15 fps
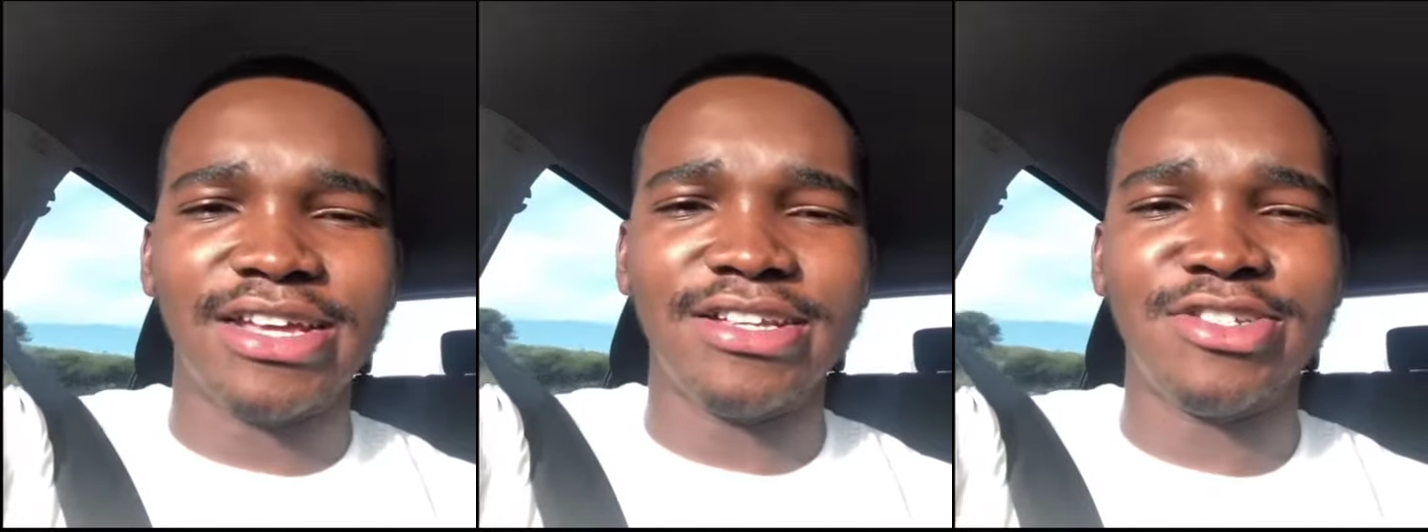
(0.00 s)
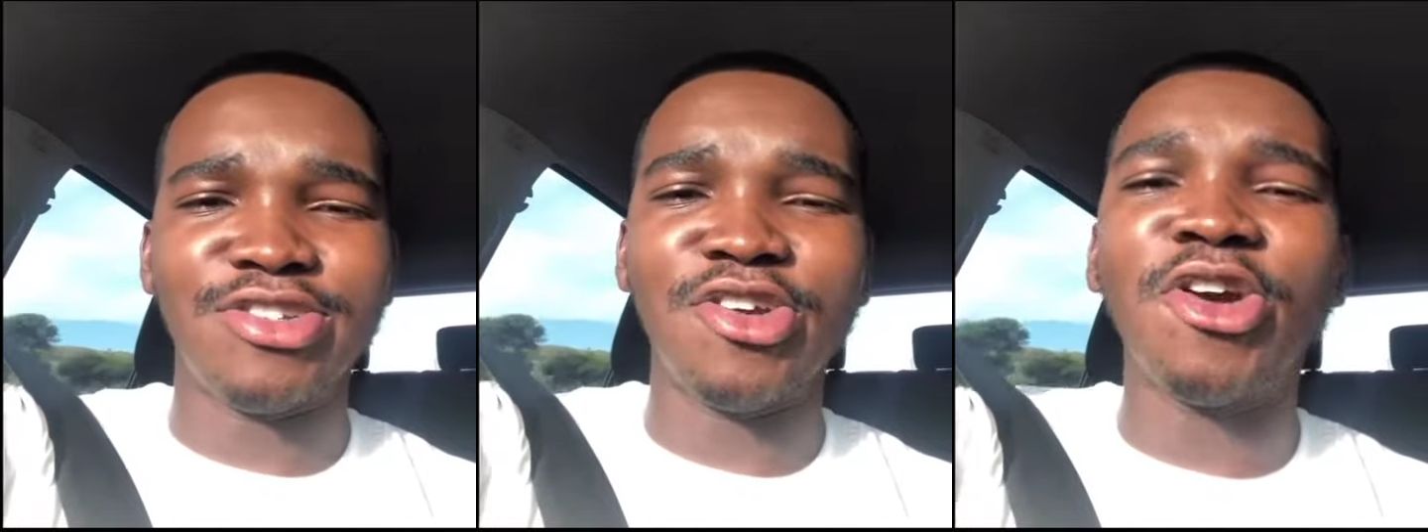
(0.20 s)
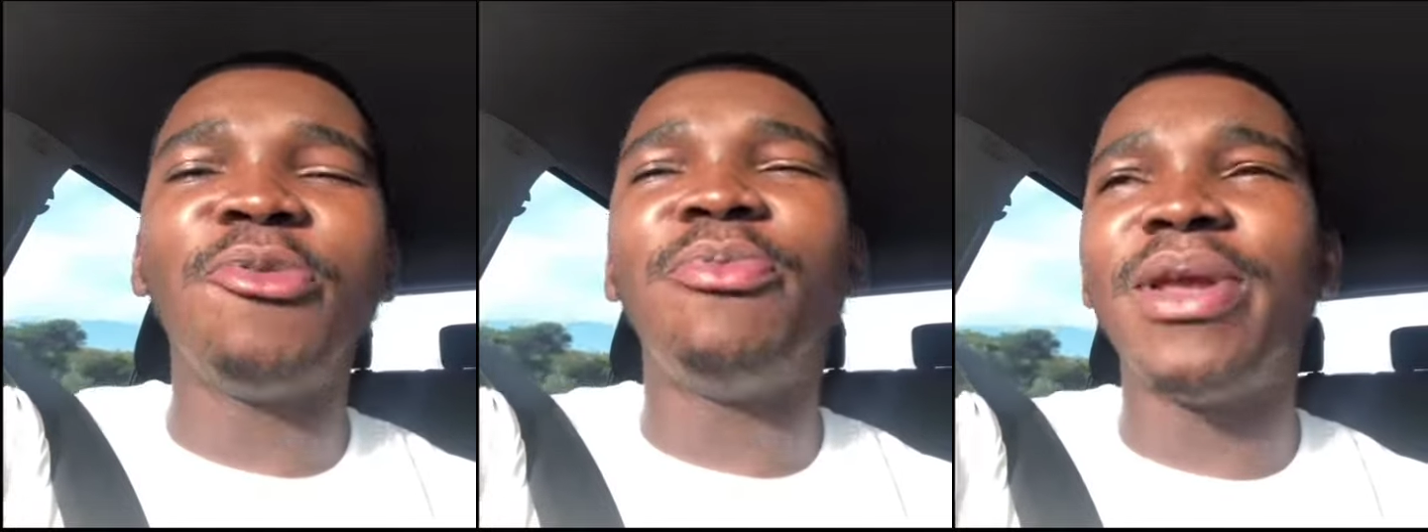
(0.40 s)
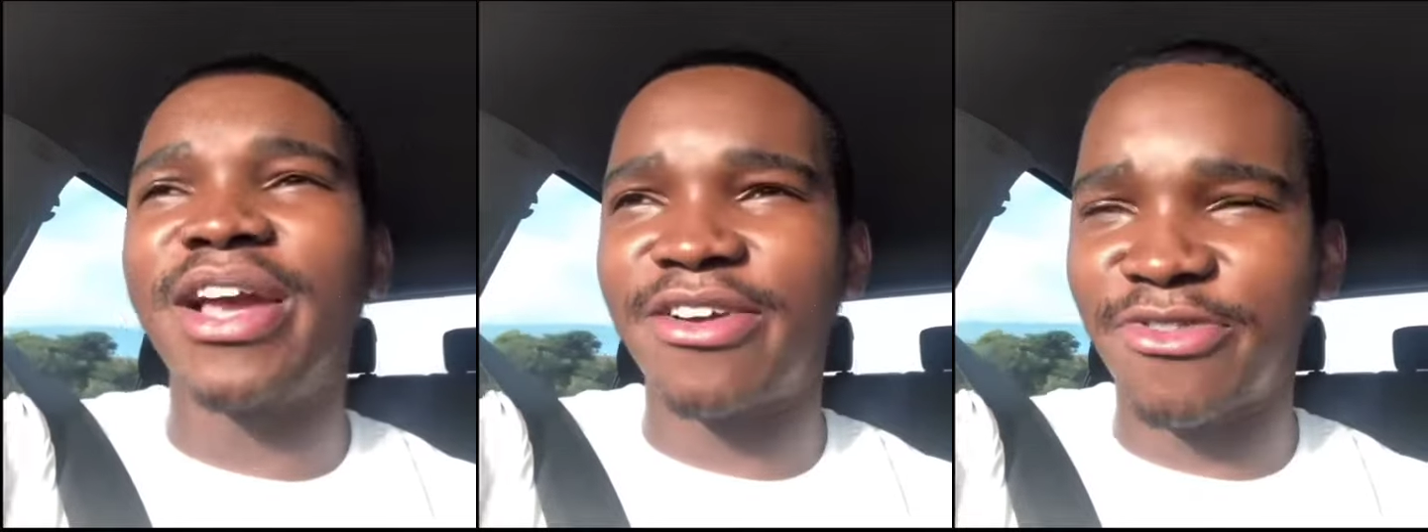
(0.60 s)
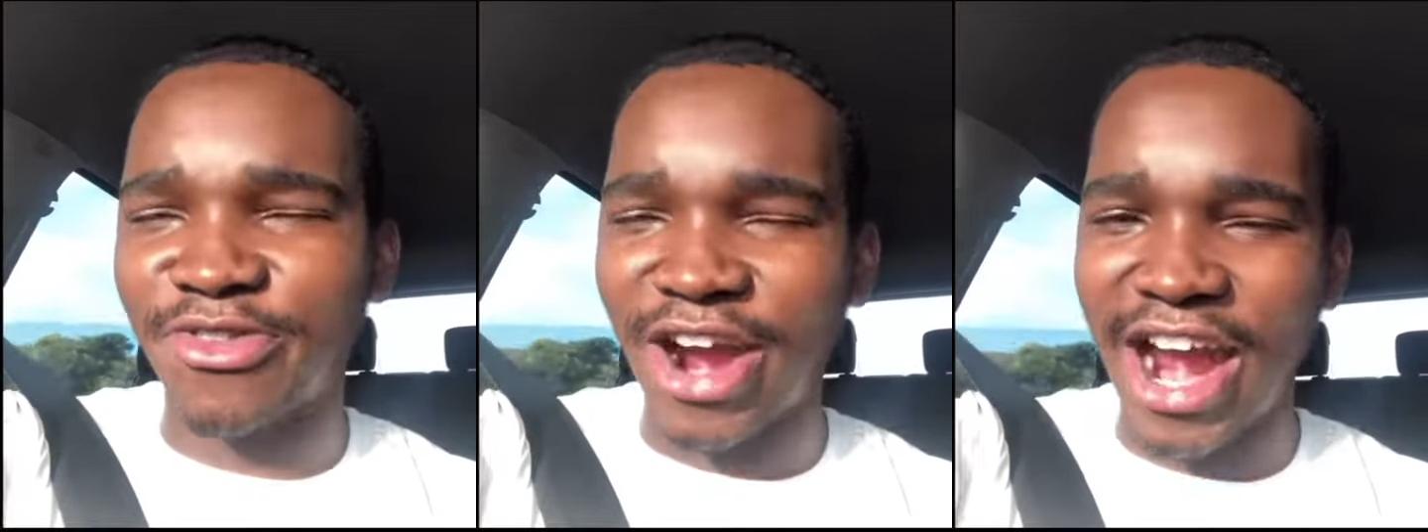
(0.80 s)
Enjoy your
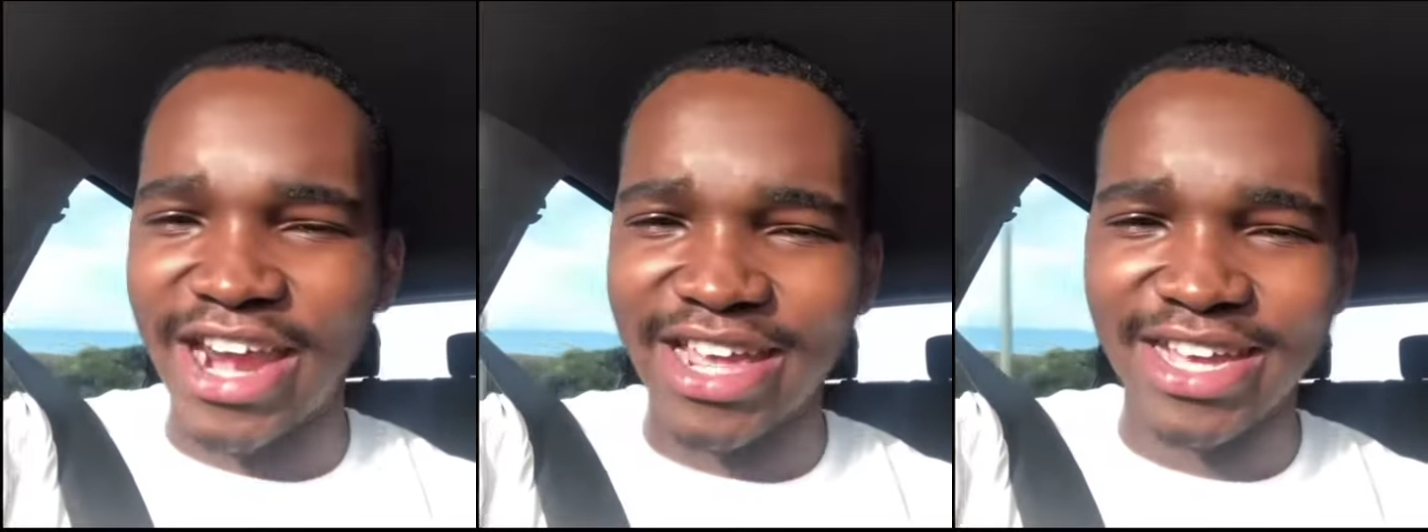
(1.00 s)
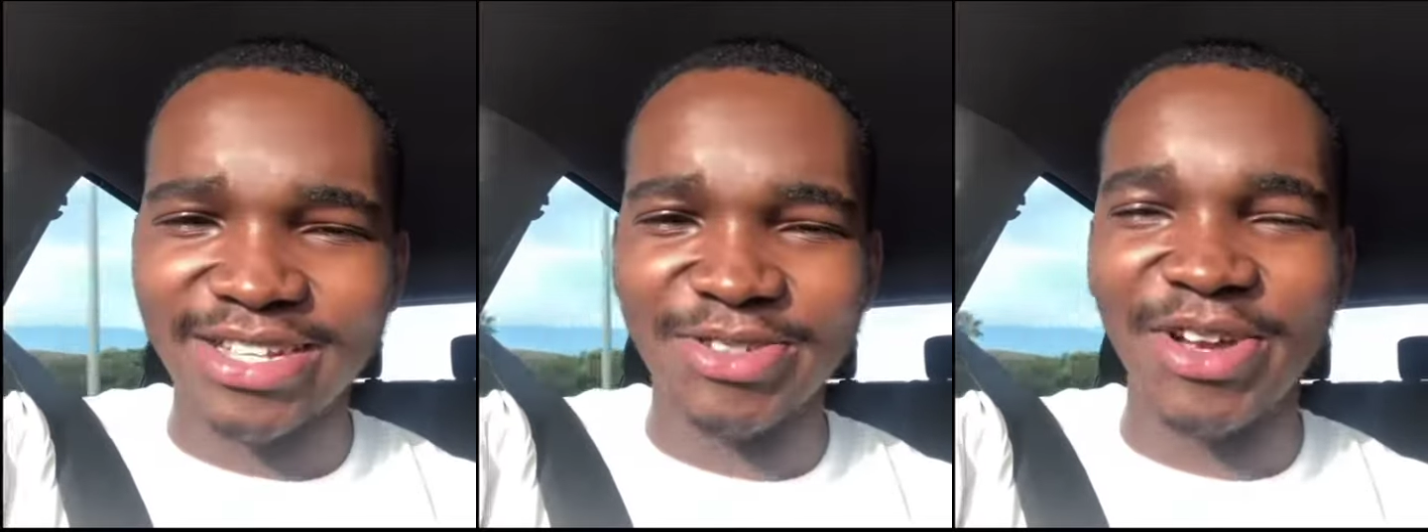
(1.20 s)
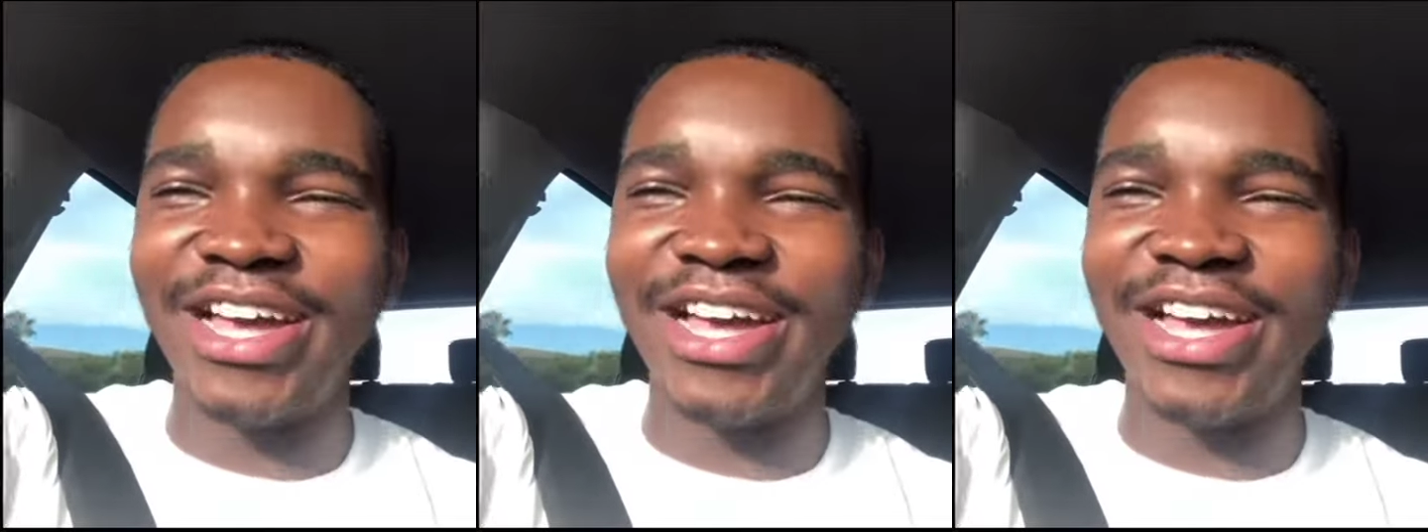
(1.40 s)
Black Friday as well.